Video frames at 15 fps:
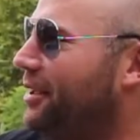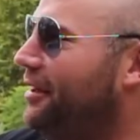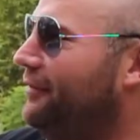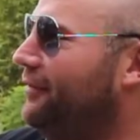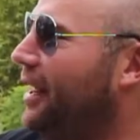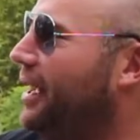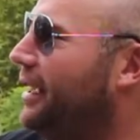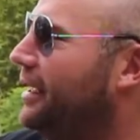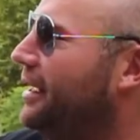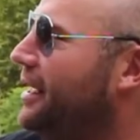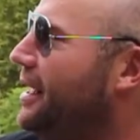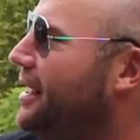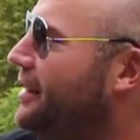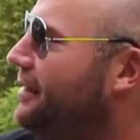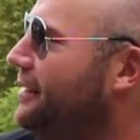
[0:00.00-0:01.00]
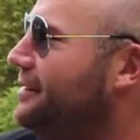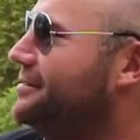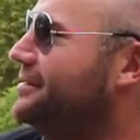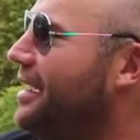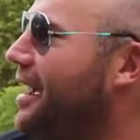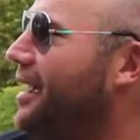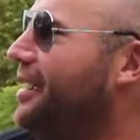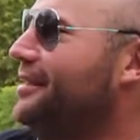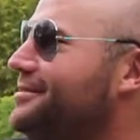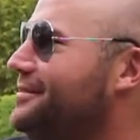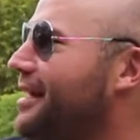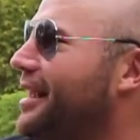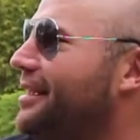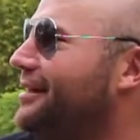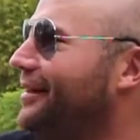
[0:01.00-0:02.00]
element of like these
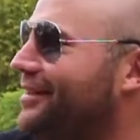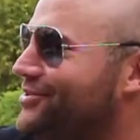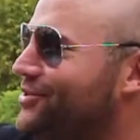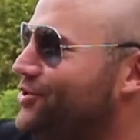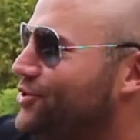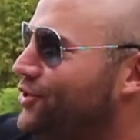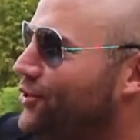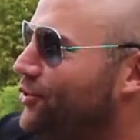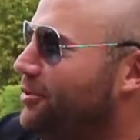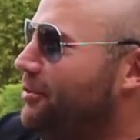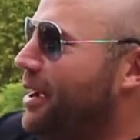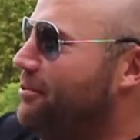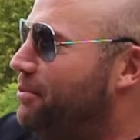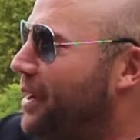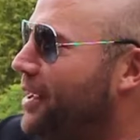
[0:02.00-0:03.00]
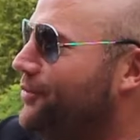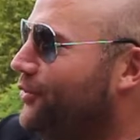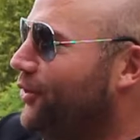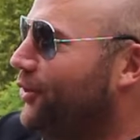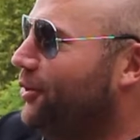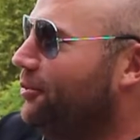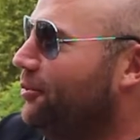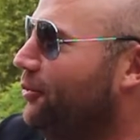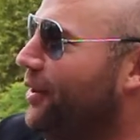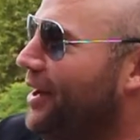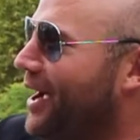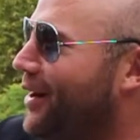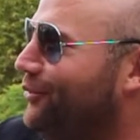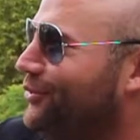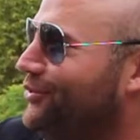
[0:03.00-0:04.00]
guys that I listened to in my
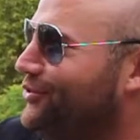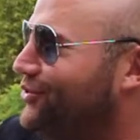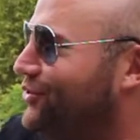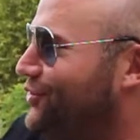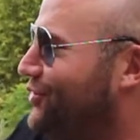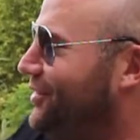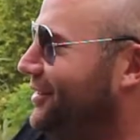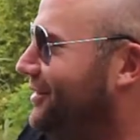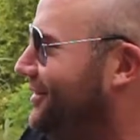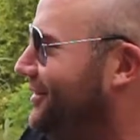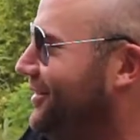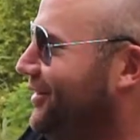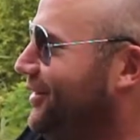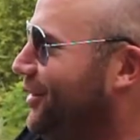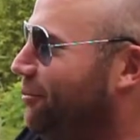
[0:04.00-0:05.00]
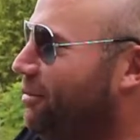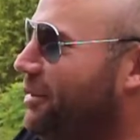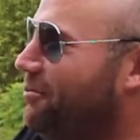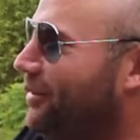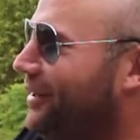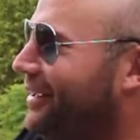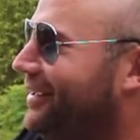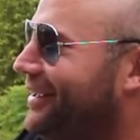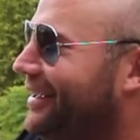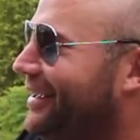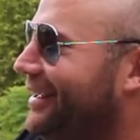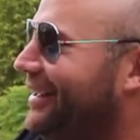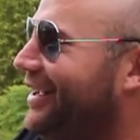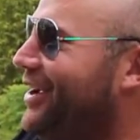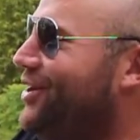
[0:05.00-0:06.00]
bedroom when I was just a pimply
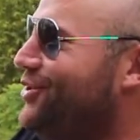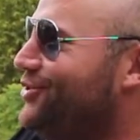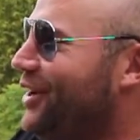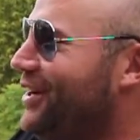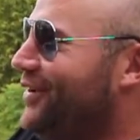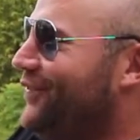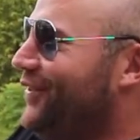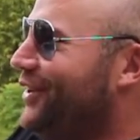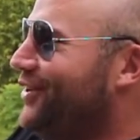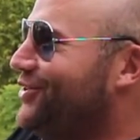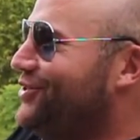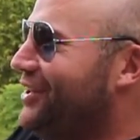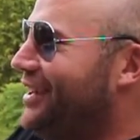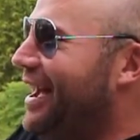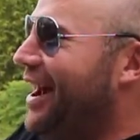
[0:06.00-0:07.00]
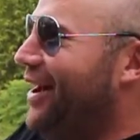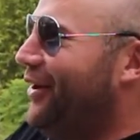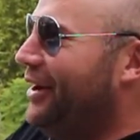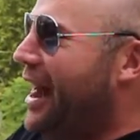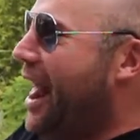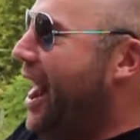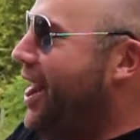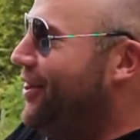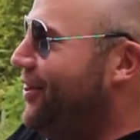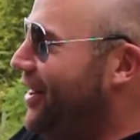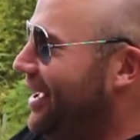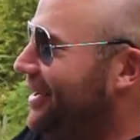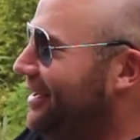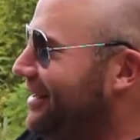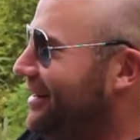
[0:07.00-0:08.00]
kid trying to figure shit out,
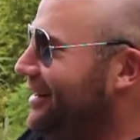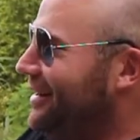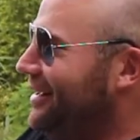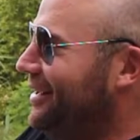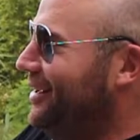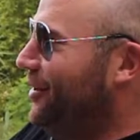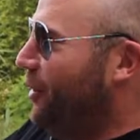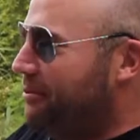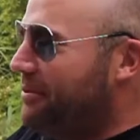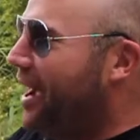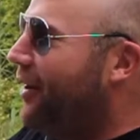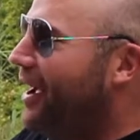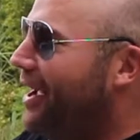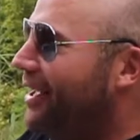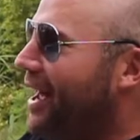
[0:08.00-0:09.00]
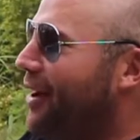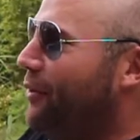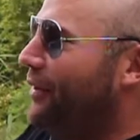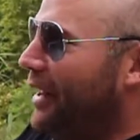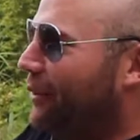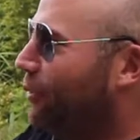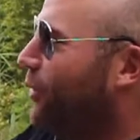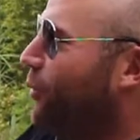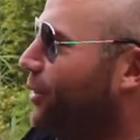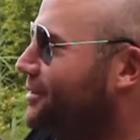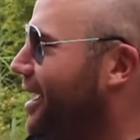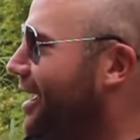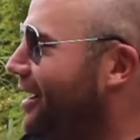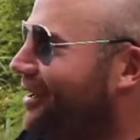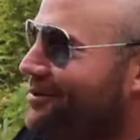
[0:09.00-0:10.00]
that I'm now hanging out with. Like
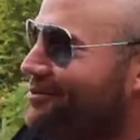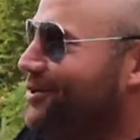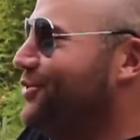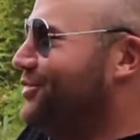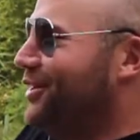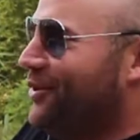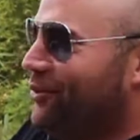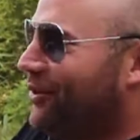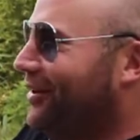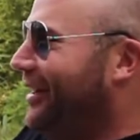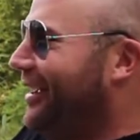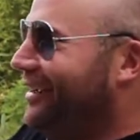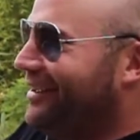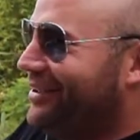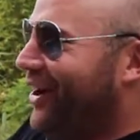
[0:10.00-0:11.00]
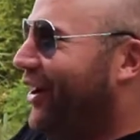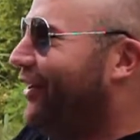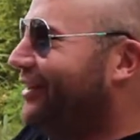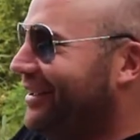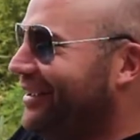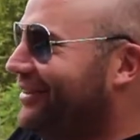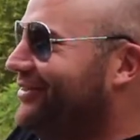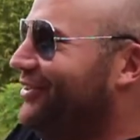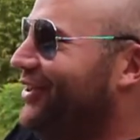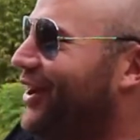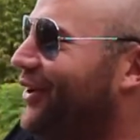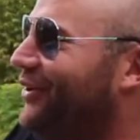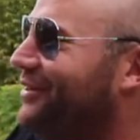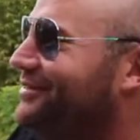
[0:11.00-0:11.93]
we're talking music. We're like colleagues.